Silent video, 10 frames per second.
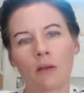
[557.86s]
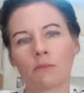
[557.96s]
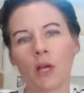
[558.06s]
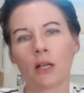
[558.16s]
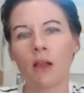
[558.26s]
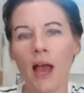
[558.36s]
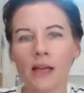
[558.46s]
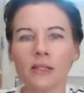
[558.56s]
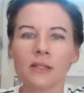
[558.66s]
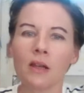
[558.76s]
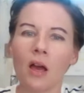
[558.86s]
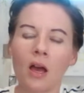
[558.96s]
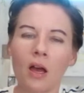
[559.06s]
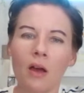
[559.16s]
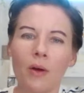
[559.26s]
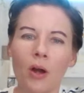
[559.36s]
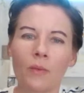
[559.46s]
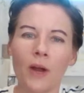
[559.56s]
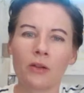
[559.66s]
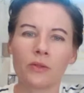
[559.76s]
a class
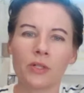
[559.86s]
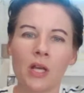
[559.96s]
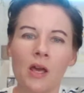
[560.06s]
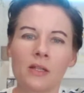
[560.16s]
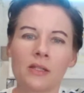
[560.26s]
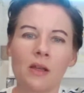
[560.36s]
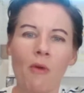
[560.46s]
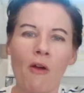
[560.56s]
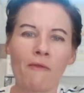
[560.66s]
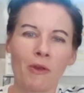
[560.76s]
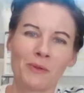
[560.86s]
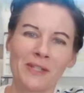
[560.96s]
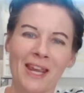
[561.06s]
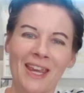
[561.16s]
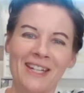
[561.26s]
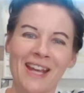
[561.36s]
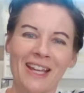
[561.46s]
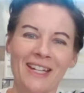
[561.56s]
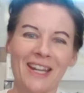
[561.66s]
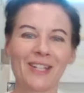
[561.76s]
around some of those inky
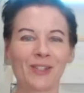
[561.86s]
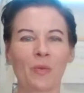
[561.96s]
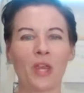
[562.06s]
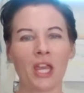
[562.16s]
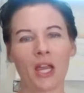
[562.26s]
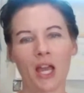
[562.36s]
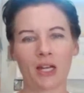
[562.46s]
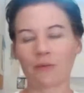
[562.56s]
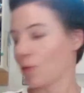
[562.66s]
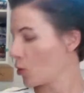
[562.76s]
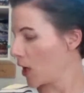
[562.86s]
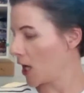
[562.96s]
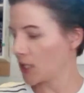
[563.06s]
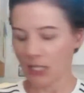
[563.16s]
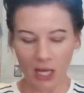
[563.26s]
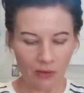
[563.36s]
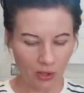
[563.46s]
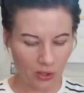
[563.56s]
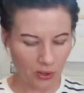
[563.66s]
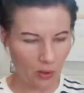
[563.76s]
techniques so we can kind of create
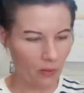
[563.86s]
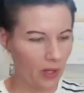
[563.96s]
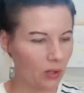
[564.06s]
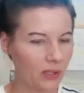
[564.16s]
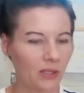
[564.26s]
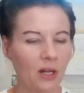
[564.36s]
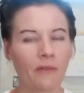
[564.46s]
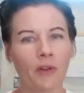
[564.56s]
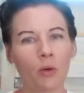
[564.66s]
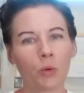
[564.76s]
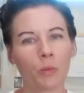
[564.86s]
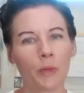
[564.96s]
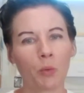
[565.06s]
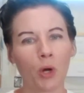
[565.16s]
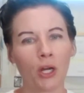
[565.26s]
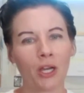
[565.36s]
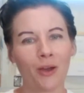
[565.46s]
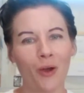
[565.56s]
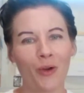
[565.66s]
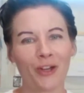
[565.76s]
together. So that is stuff I will be working
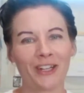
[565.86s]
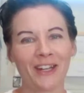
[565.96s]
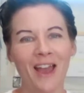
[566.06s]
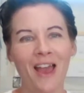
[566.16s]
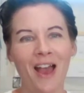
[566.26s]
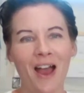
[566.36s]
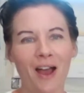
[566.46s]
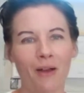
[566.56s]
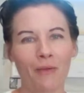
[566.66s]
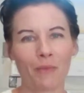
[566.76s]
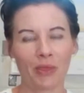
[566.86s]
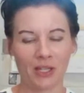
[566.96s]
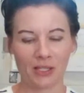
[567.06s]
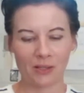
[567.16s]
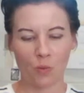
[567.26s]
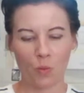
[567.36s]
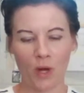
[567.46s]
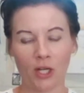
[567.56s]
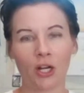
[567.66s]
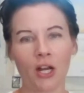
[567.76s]
on this
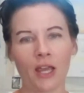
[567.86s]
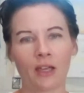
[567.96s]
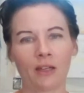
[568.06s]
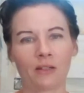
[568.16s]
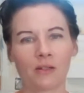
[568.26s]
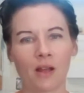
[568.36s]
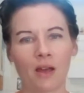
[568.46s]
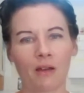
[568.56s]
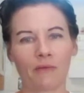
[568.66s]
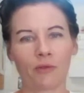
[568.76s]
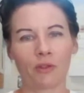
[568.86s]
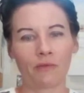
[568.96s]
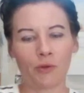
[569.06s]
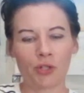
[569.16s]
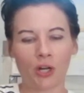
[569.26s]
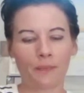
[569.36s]
winter and for the future.